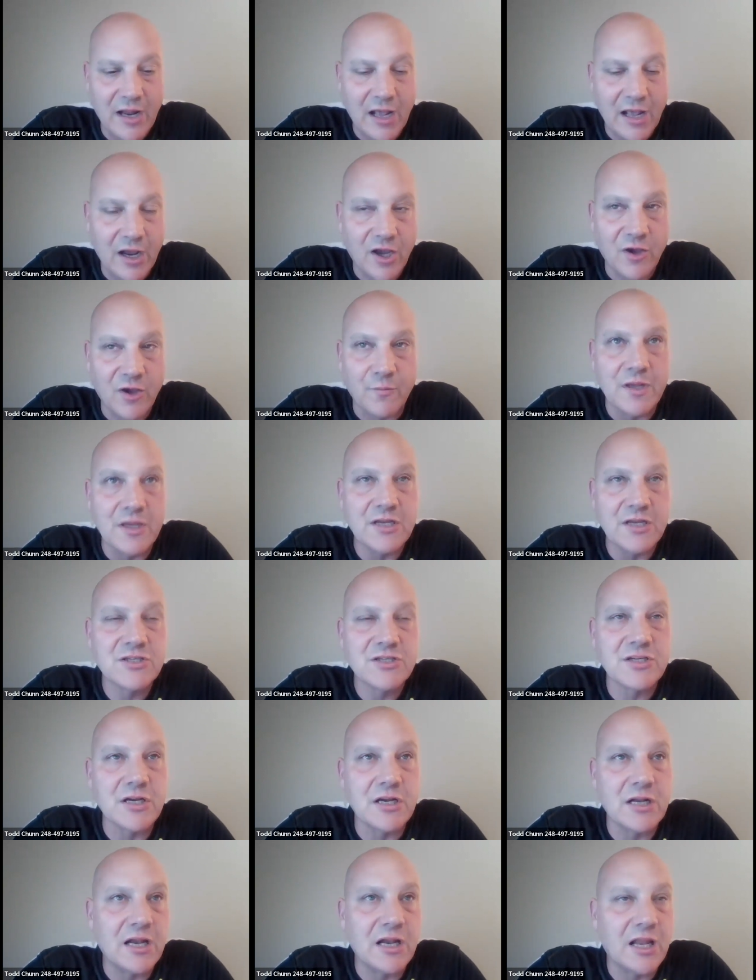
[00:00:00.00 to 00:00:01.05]
on
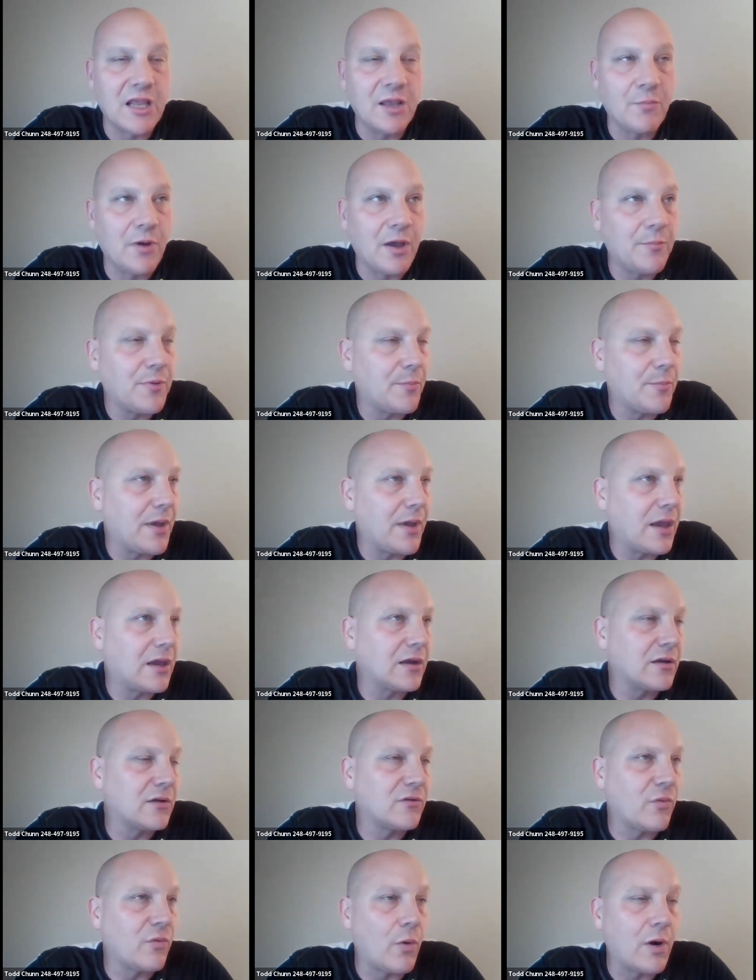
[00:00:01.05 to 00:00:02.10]
commission, and he might be
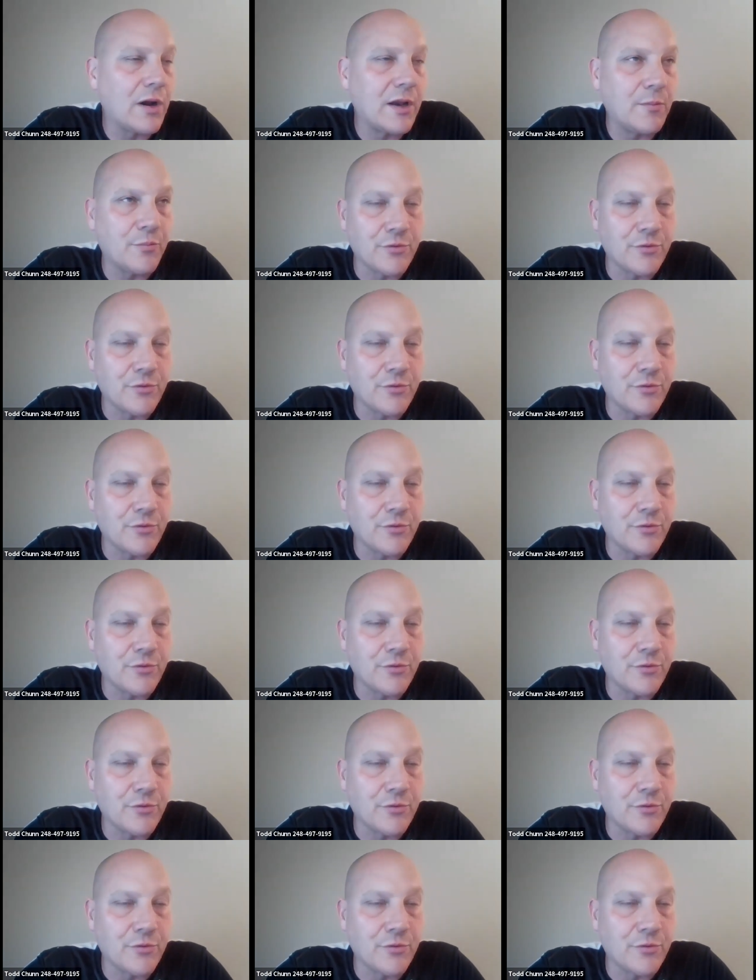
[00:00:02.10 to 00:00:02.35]
making twenty